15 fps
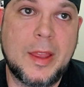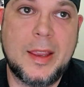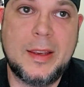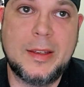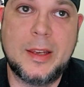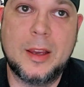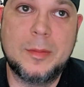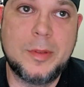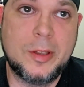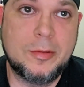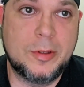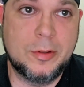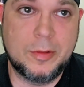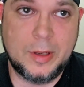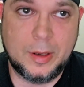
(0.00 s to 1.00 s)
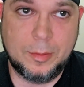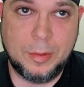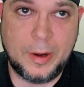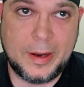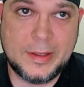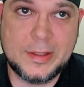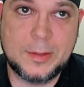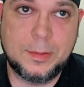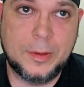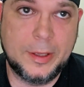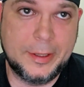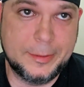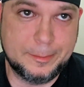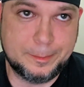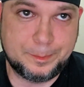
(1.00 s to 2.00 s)
with AEW doing a brand
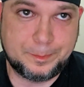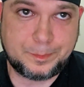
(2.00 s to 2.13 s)
split,